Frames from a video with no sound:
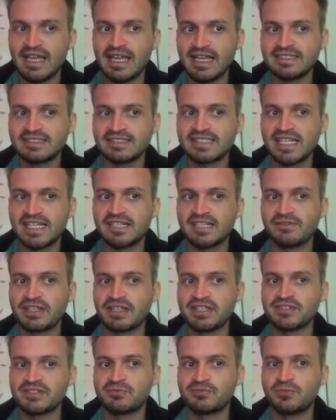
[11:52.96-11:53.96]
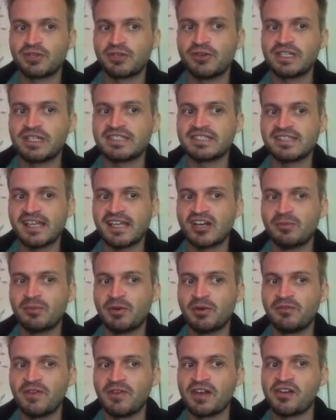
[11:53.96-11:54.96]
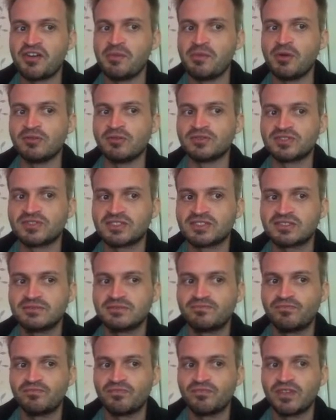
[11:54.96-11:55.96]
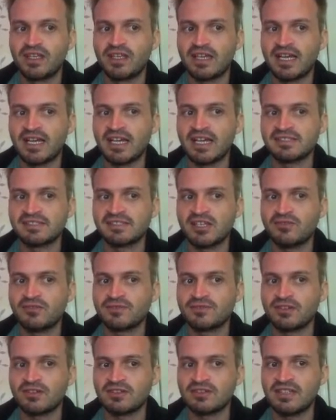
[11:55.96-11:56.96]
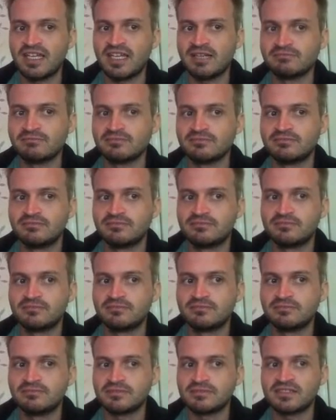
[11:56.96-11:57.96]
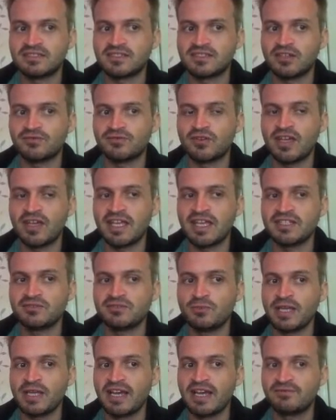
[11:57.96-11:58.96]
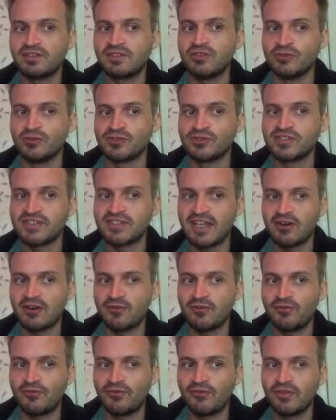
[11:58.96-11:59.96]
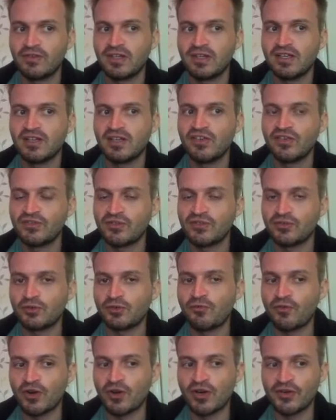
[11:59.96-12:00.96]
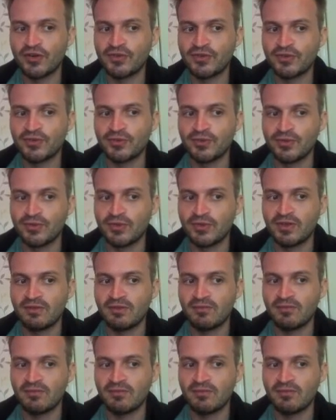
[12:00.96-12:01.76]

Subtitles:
Inside of this, we're going to set up our variables, self.name and self.age. We have to use self to refer to